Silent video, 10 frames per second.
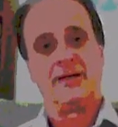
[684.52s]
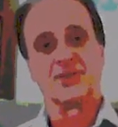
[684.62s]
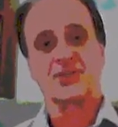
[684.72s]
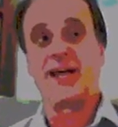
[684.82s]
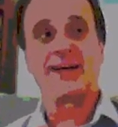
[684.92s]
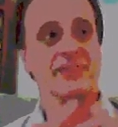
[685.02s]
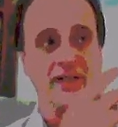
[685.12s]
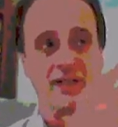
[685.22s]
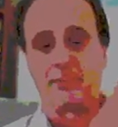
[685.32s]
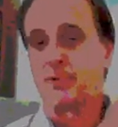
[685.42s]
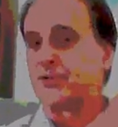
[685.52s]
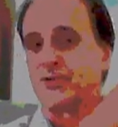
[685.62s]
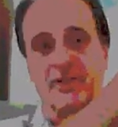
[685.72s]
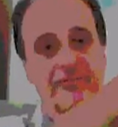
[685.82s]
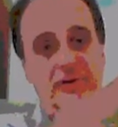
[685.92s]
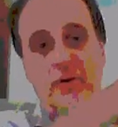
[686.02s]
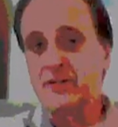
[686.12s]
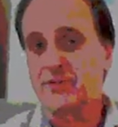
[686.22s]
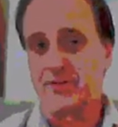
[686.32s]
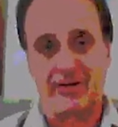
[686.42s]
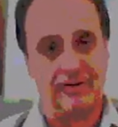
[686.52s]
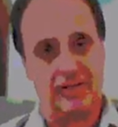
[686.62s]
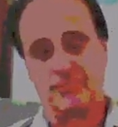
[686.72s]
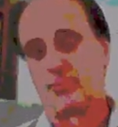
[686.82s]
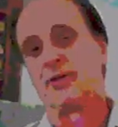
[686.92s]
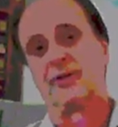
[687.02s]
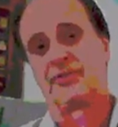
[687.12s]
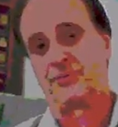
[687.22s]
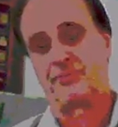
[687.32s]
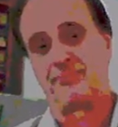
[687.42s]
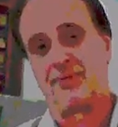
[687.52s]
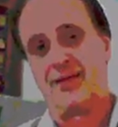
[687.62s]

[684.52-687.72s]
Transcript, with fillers: just like the liberals are devoted to their liberalism.